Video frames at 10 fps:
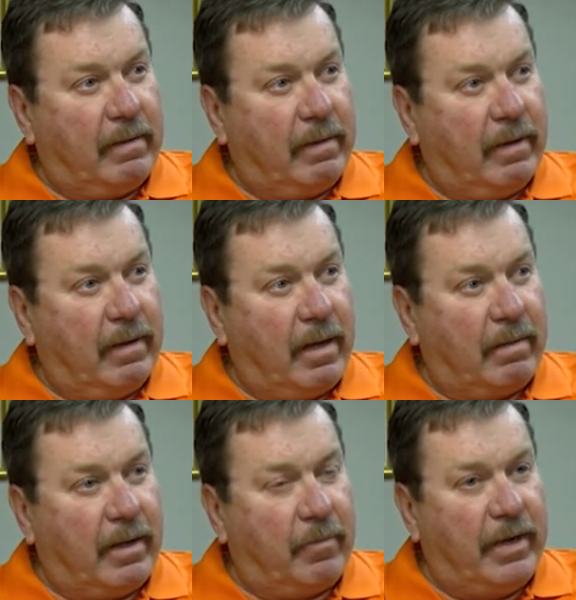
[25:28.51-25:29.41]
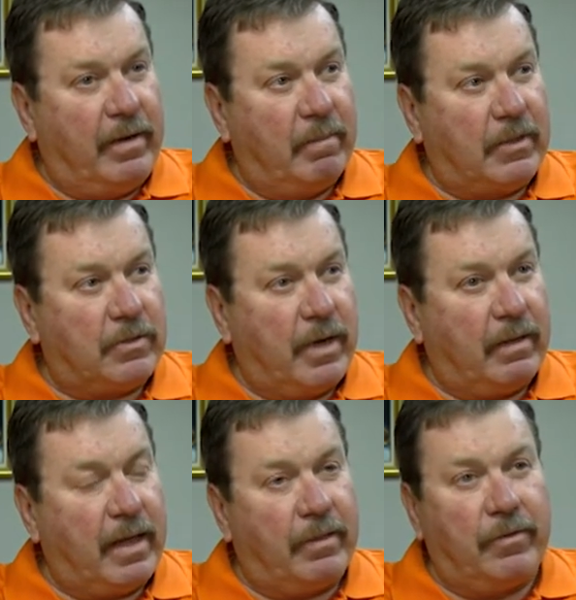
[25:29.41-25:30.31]
I think we
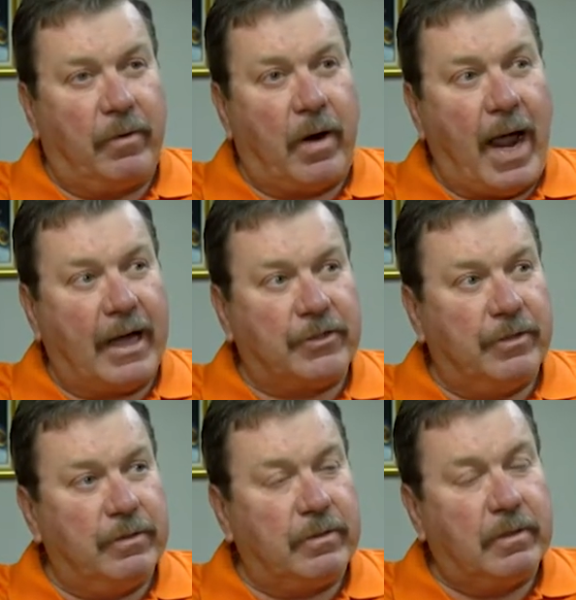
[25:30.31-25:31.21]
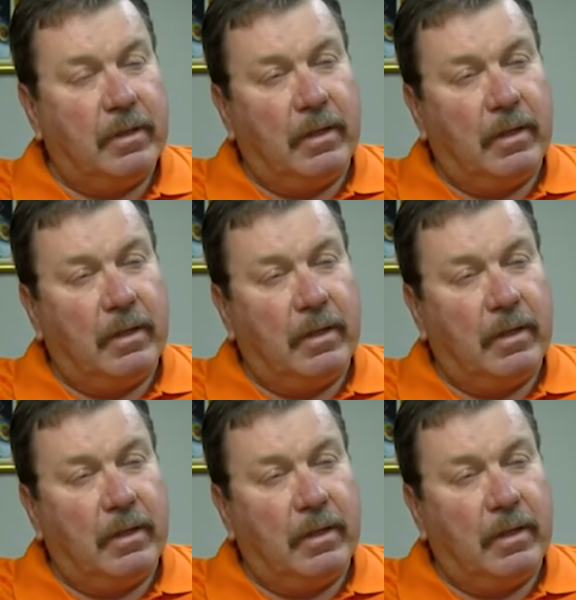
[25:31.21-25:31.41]
demonstrate that through our actions.